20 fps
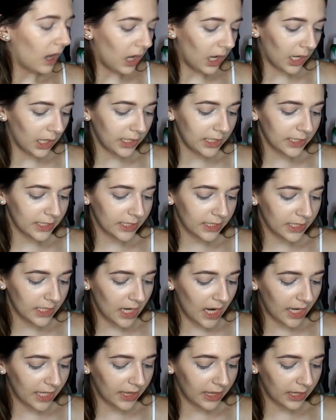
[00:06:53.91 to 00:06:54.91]

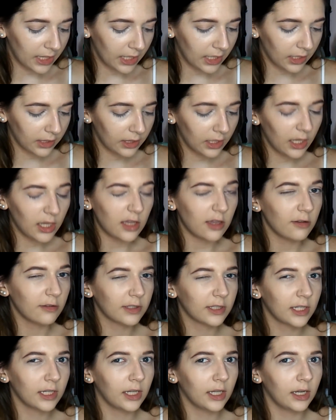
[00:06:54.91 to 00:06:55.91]
Honestly, I think that
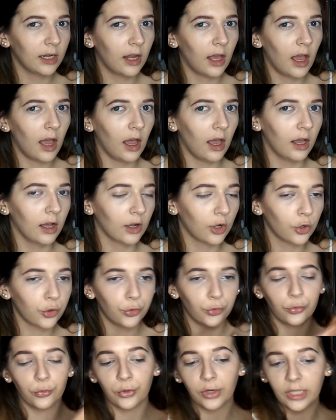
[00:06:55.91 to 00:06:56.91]
using a
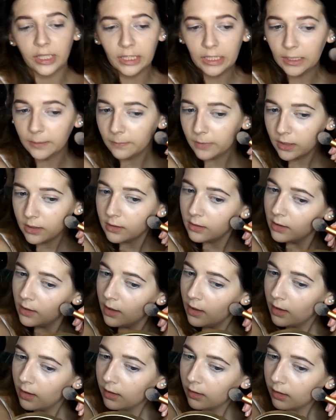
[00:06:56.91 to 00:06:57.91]
cream
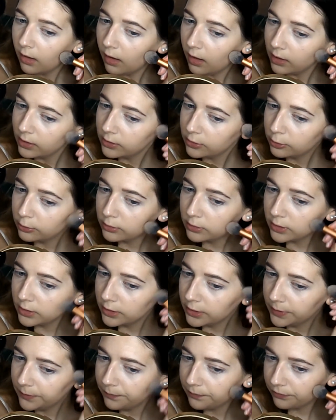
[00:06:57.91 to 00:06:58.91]

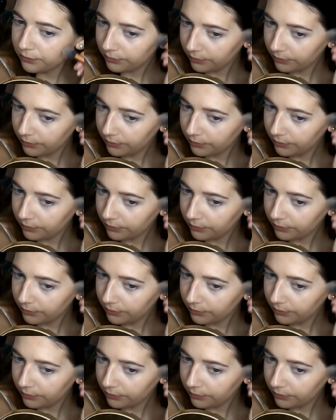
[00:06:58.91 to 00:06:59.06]
contour